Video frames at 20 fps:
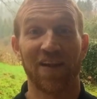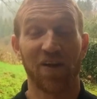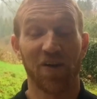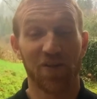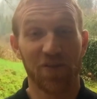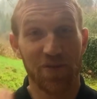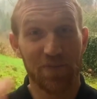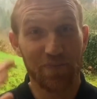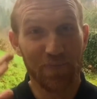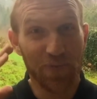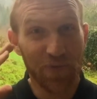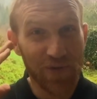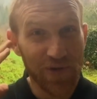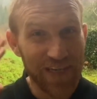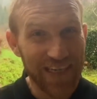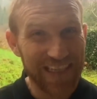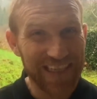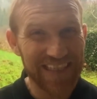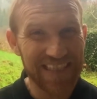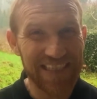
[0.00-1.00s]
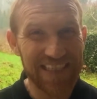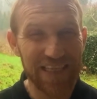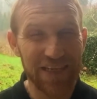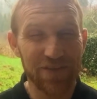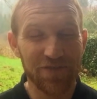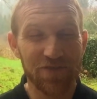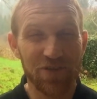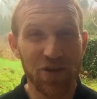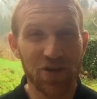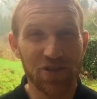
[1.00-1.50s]
And all the
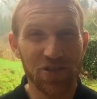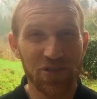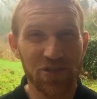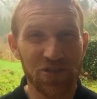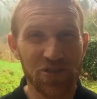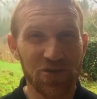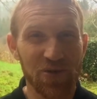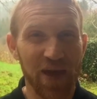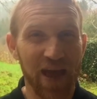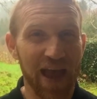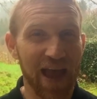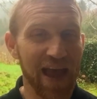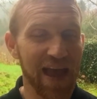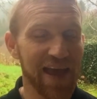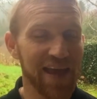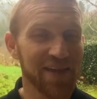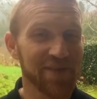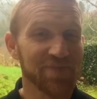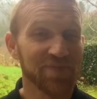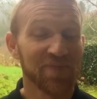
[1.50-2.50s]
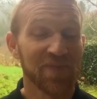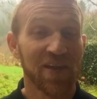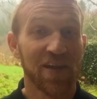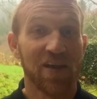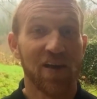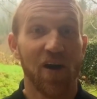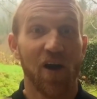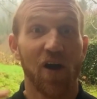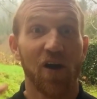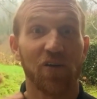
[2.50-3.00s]
preconceived notions you had,
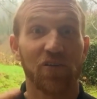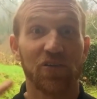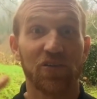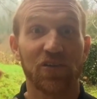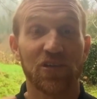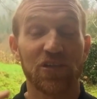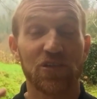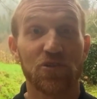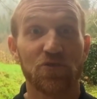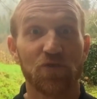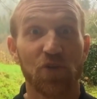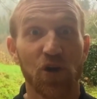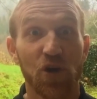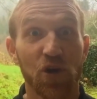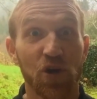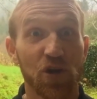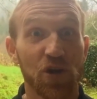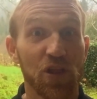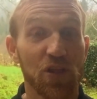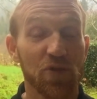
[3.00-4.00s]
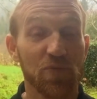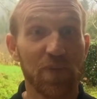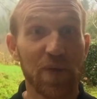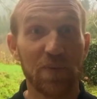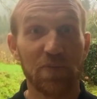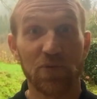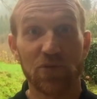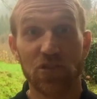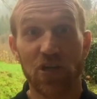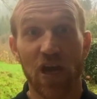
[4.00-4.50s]
all the things you've heard other
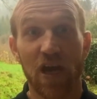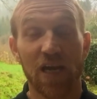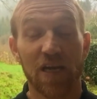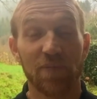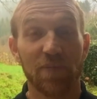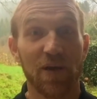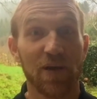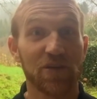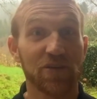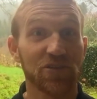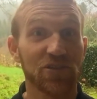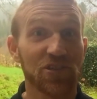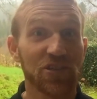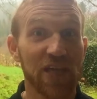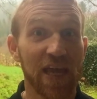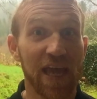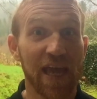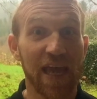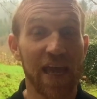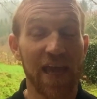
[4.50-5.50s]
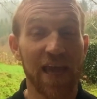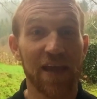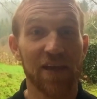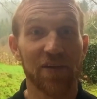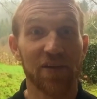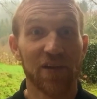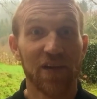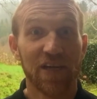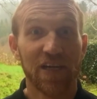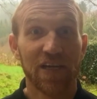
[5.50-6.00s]
people talk about or say,
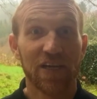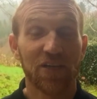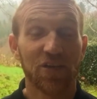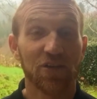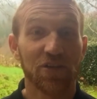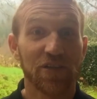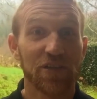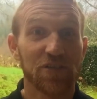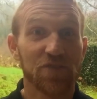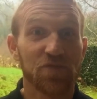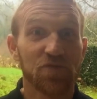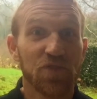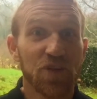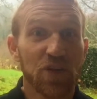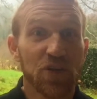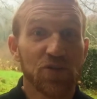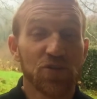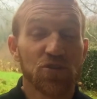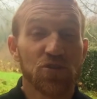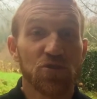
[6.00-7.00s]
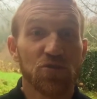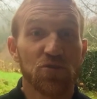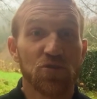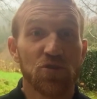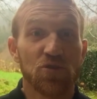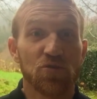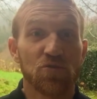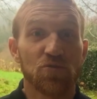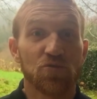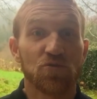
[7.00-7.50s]
or, you know, these fears
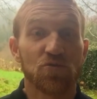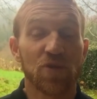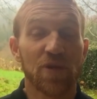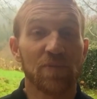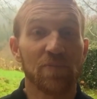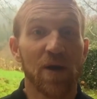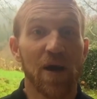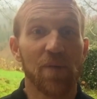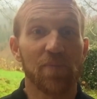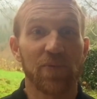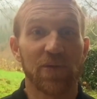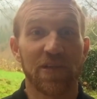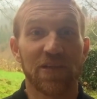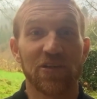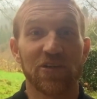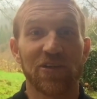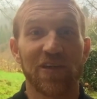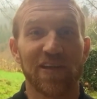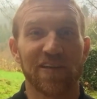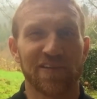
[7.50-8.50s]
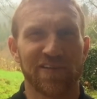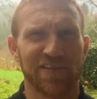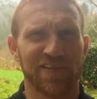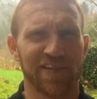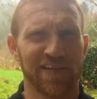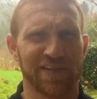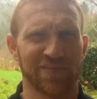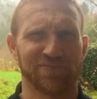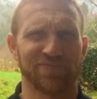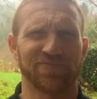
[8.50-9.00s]
you dream up, and then you get there and
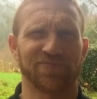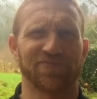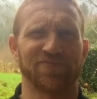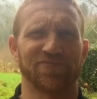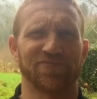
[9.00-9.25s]
you're like,